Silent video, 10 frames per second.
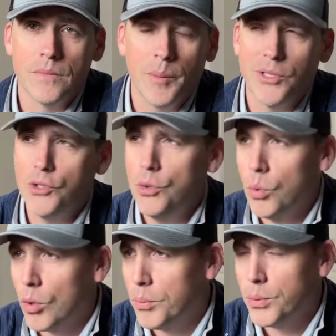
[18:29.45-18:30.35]
I mean, 2
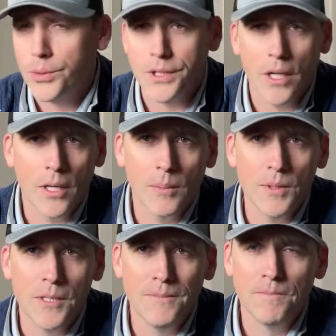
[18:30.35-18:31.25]
whirlpool
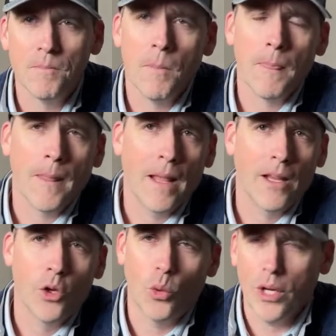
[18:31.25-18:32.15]
tubs,
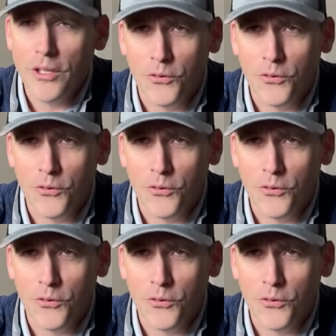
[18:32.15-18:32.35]
great